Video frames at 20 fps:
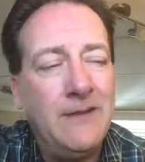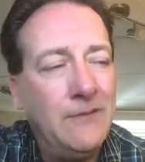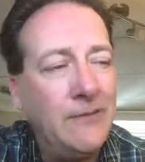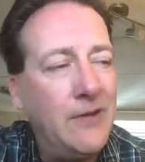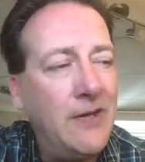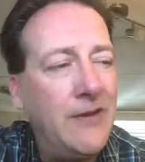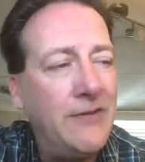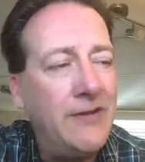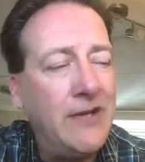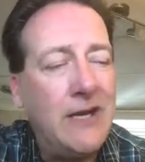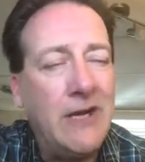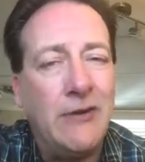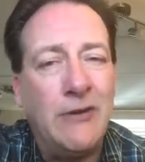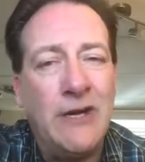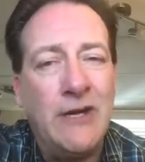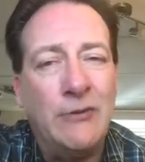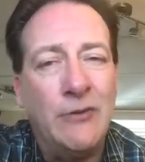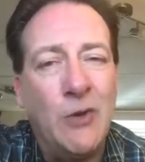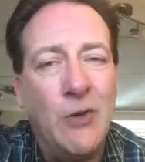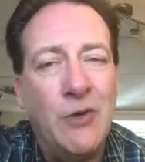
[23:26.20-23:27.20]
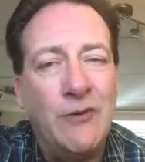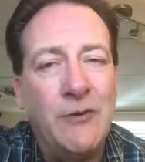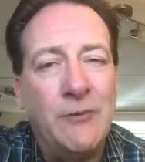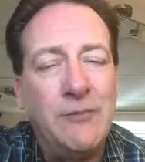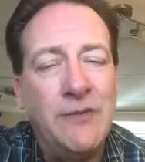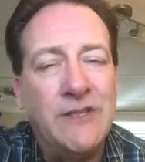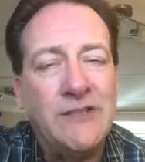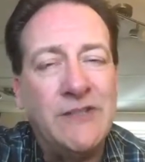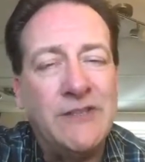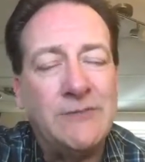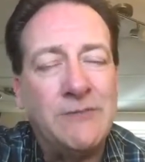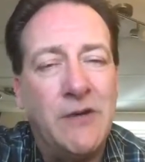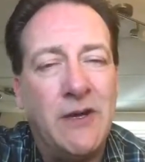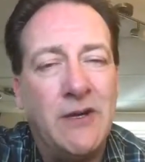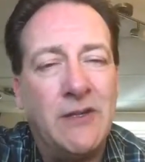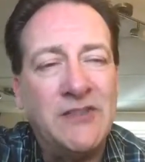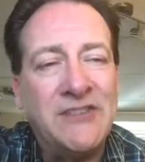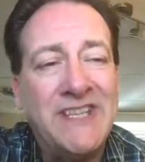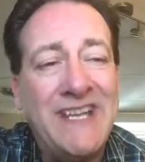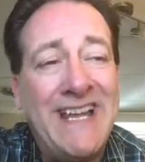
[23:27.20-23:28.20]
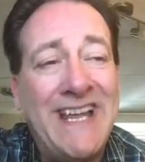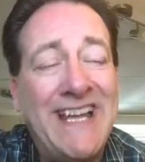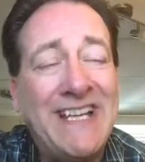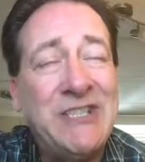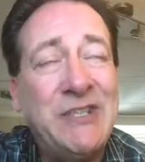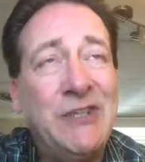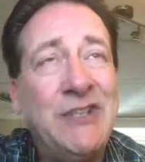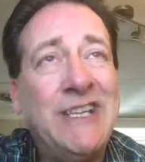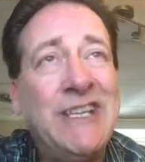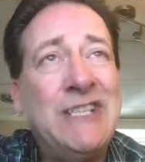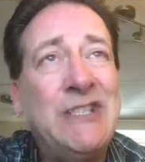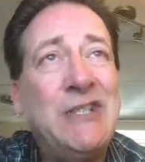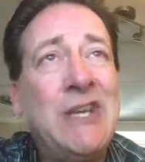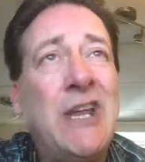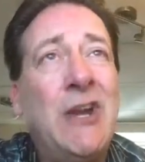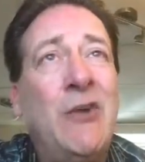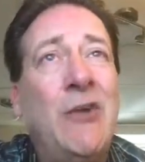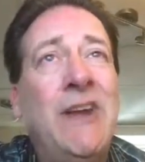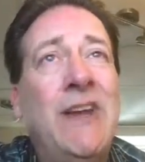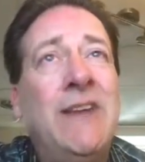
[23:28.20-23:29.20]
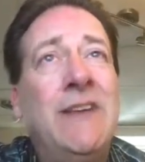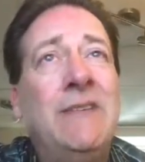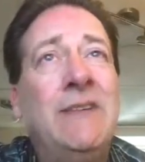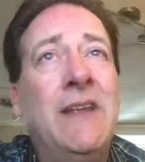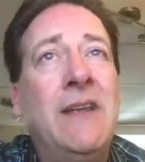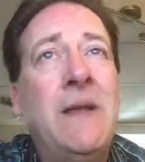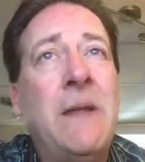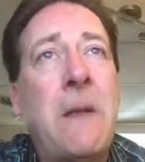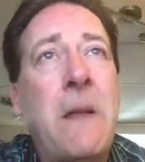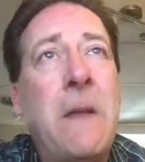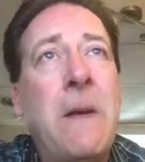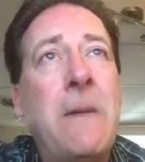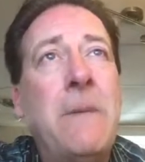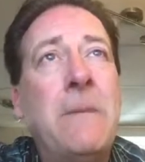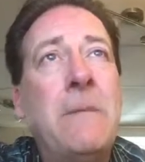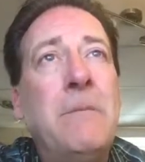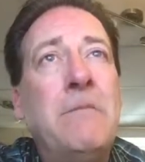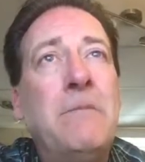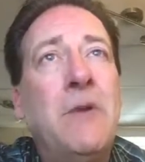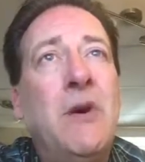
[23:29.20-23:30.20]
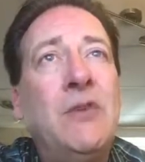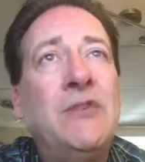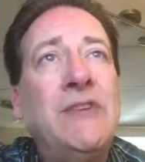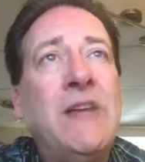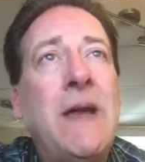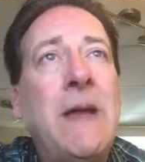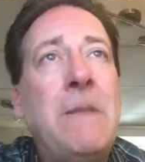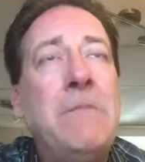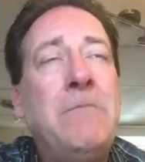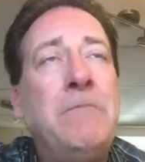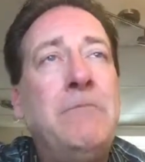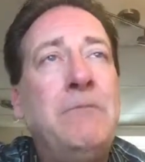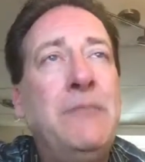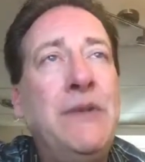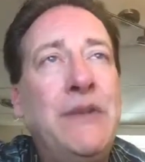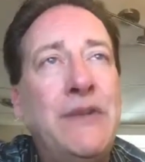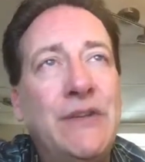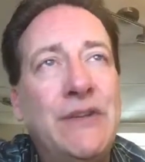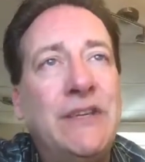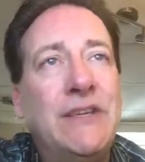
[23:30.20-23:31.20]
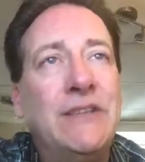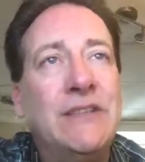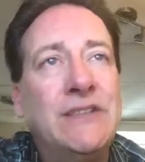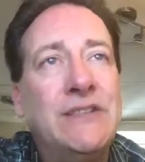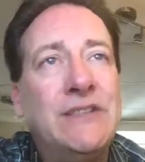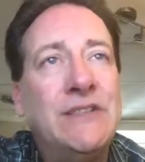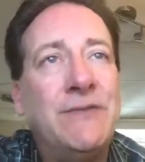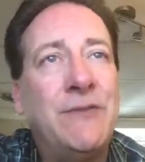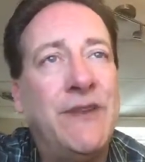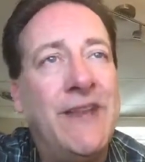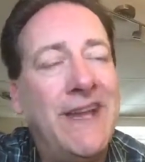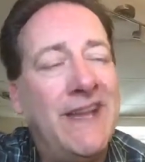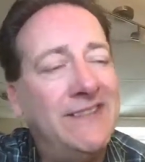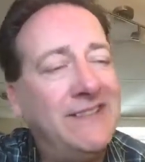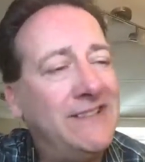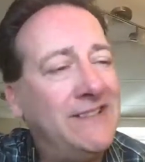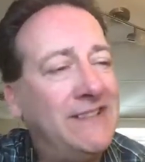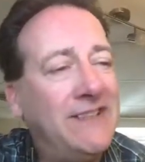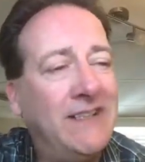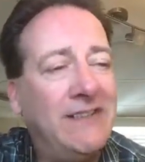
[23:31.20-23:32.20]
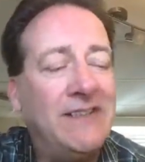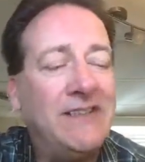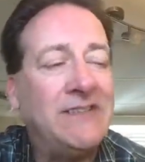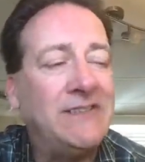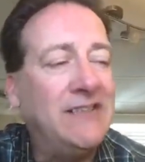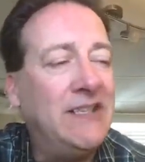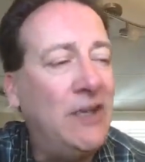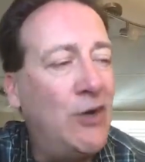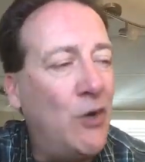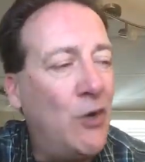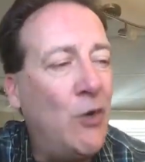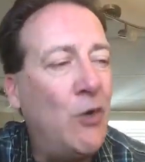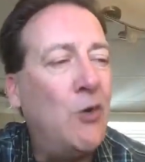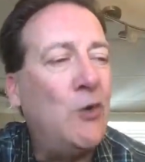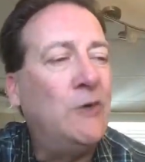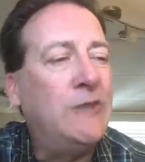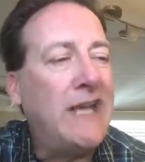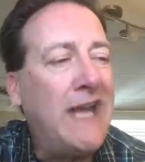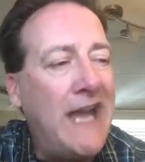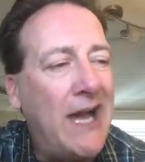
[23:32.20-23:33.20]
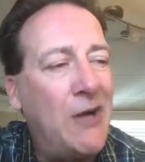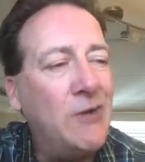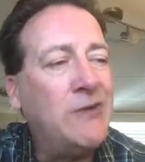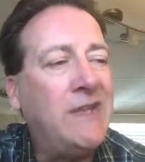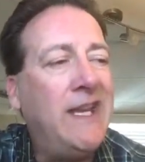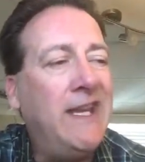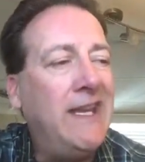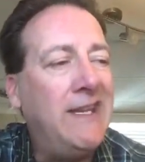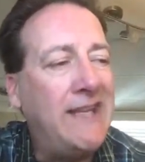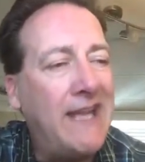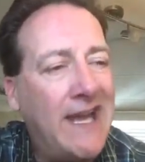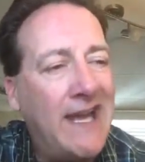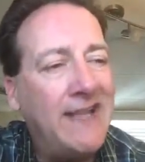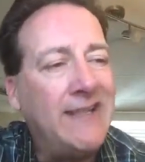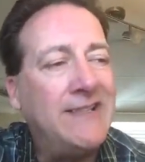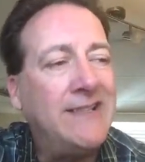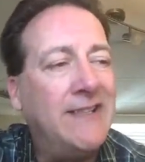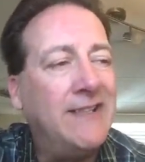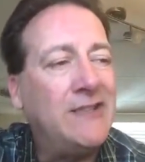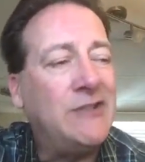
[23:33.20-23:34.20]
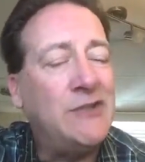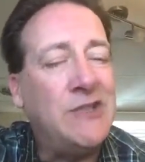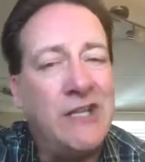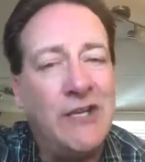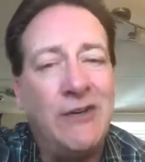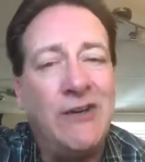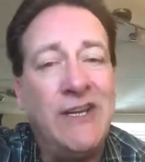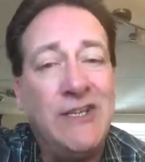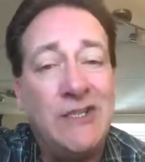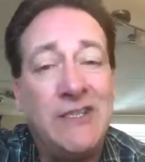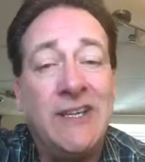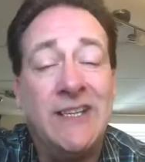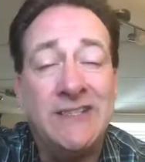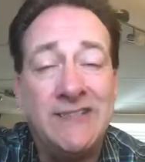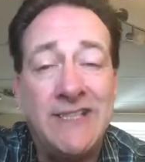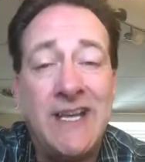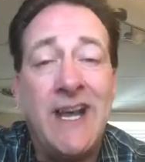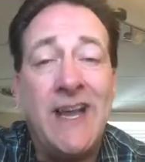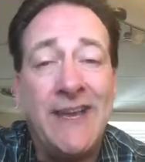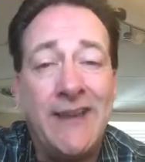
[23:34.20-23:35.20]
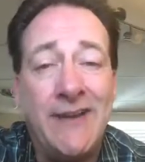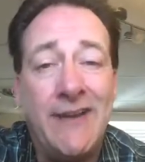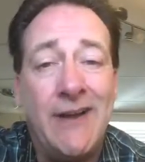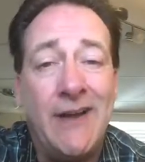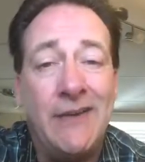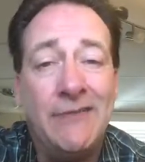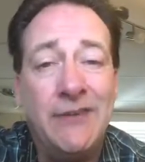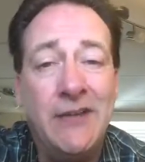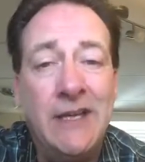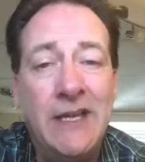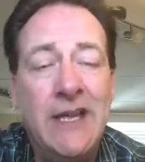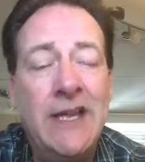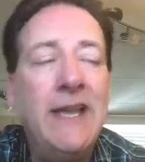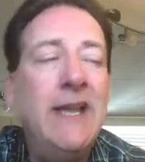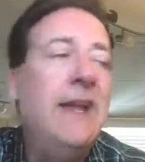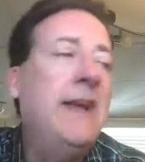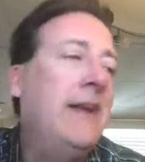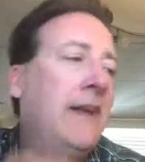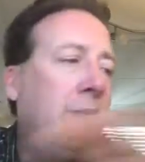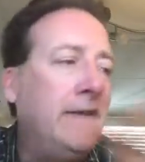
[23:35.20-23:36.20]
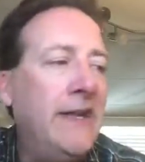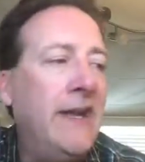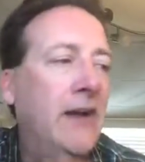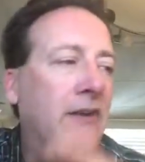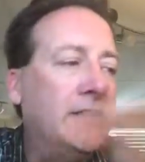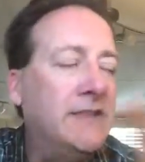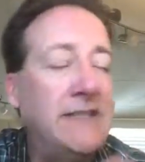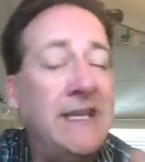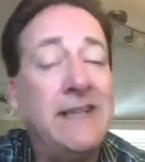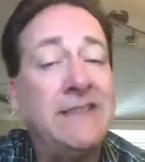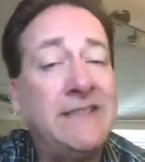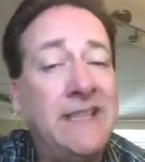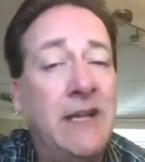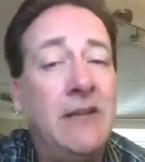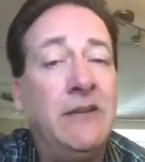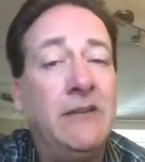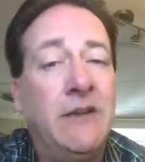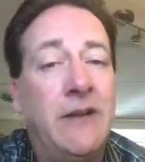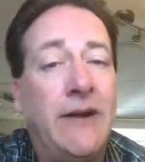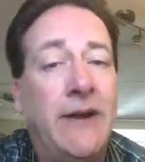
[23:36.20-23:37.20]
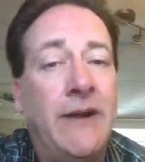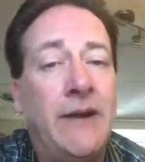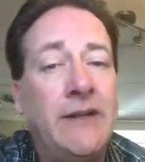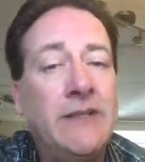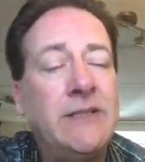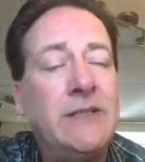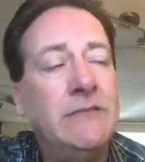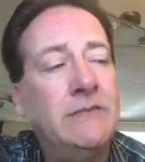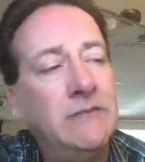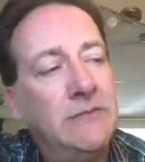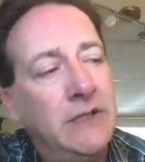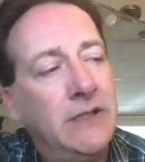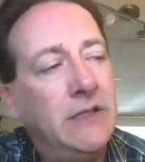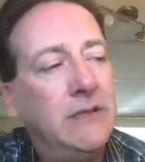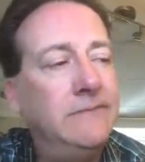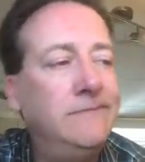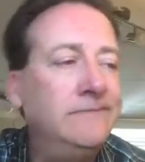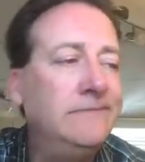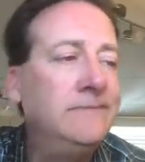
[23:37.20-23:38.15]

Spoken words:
rollover business models that actually generated multi-billions for that seriously old, outdated, out-of-touch generation that's dying off. Now, does that sound a little harsh? Well,